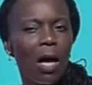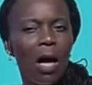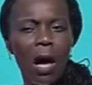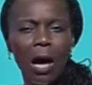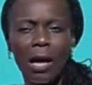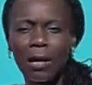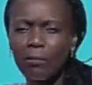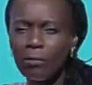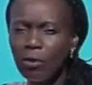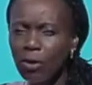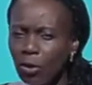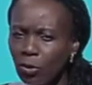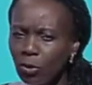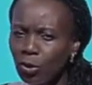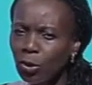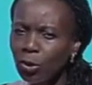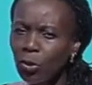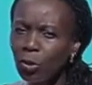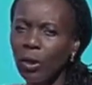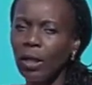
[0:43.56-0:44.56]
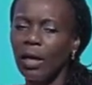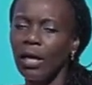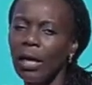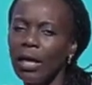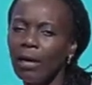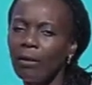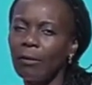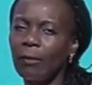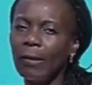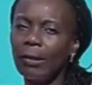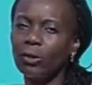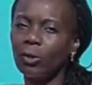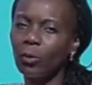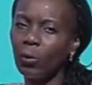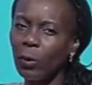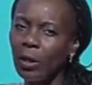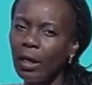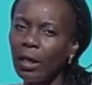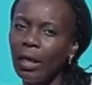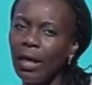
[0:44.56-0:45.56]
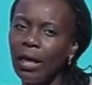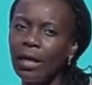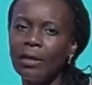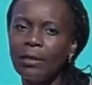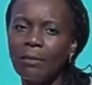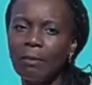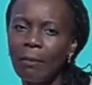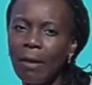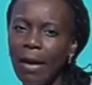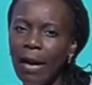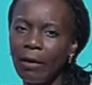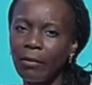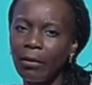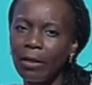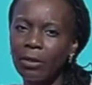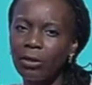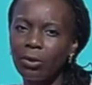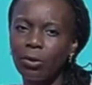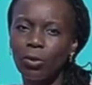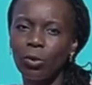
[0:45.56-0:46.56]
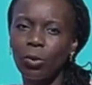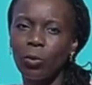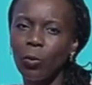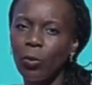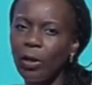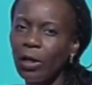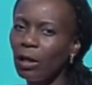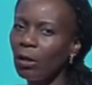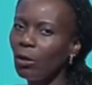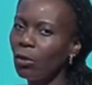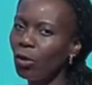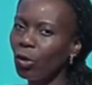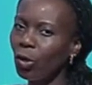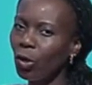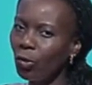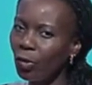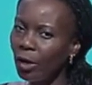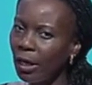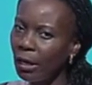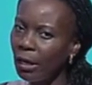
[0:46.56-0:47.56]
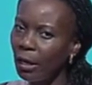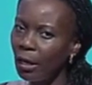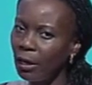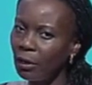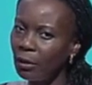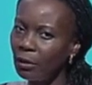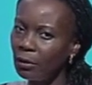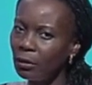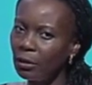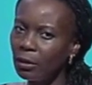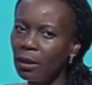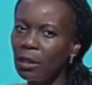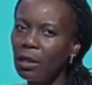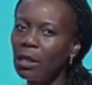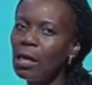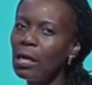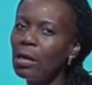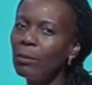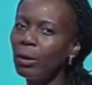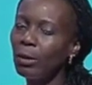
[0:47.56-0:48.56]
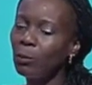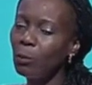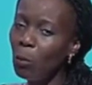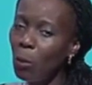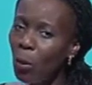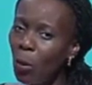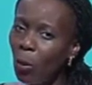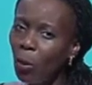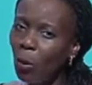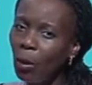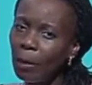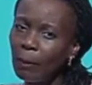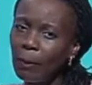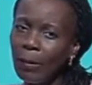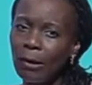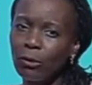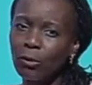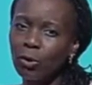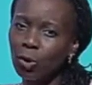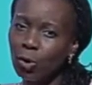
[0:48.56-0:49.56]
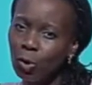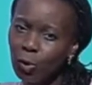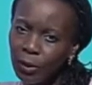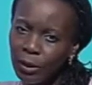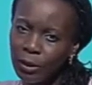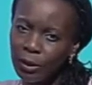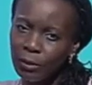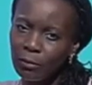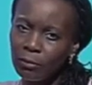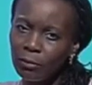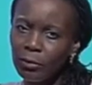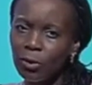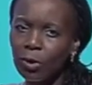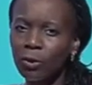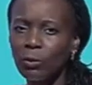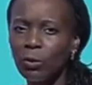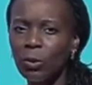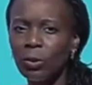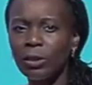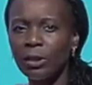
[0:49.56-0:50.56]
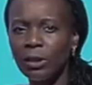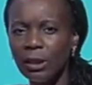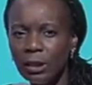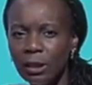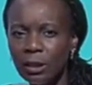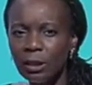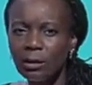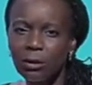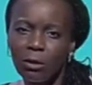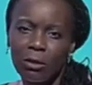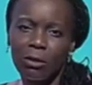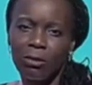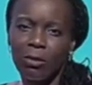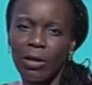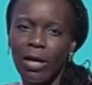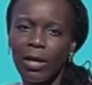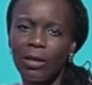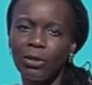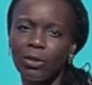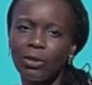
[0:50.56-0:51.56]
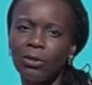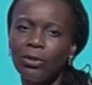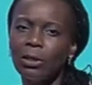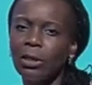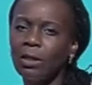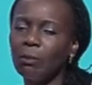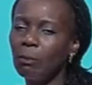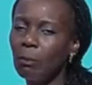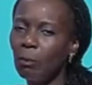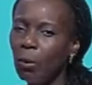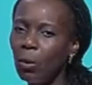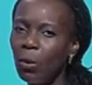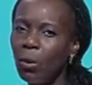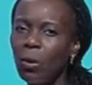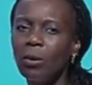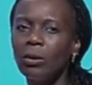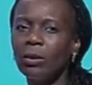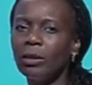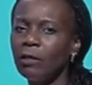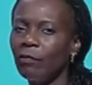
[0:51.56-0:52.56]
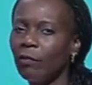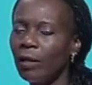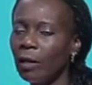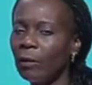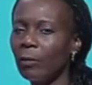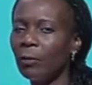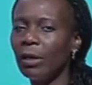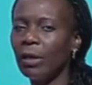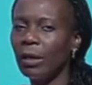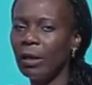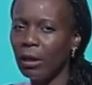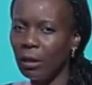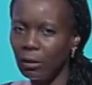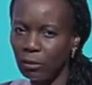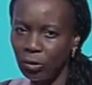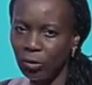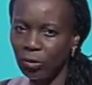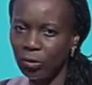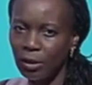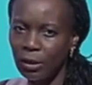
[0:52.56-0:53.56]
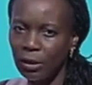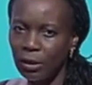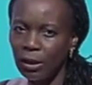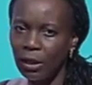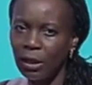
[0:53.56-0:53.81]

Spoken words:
I'm not talking here about a weekend in Paris or a week on a Greek island, but more about tourism to more distant locations in poor, developing countries.